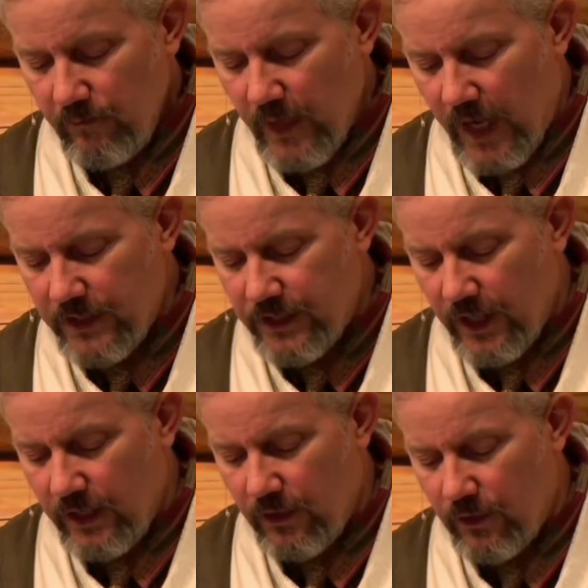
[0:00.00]
I
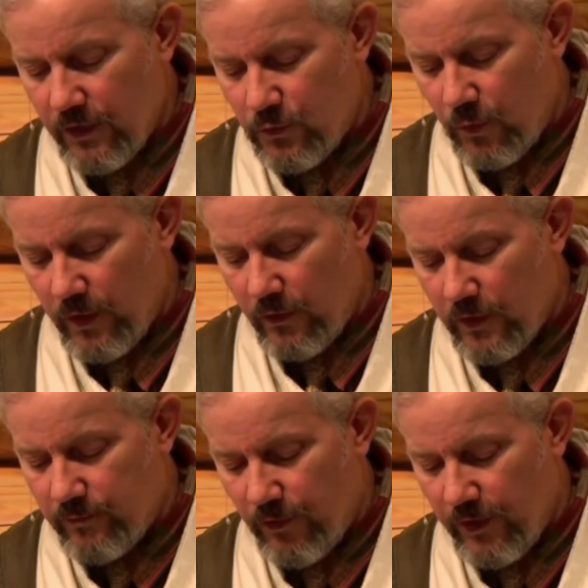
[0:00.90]
say to you, this widow
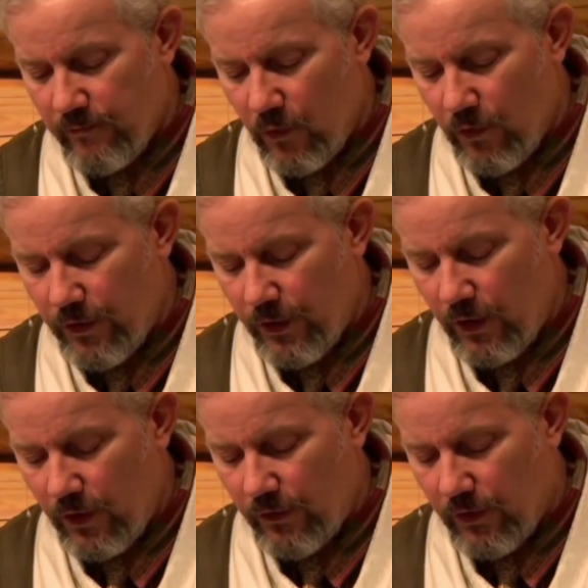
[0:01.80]
has put in more than
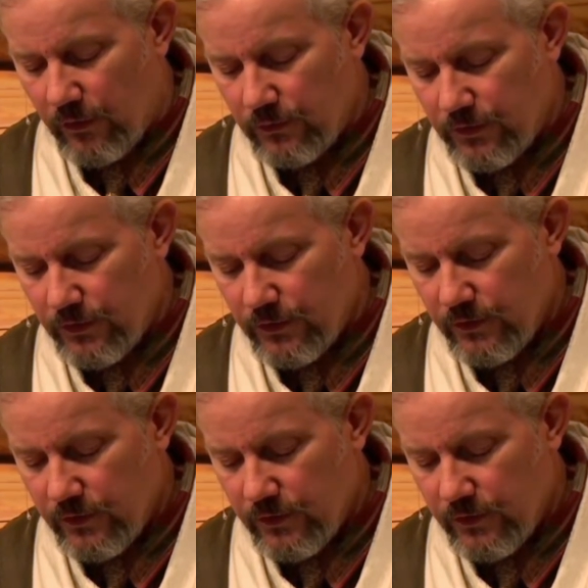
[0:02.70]
all those.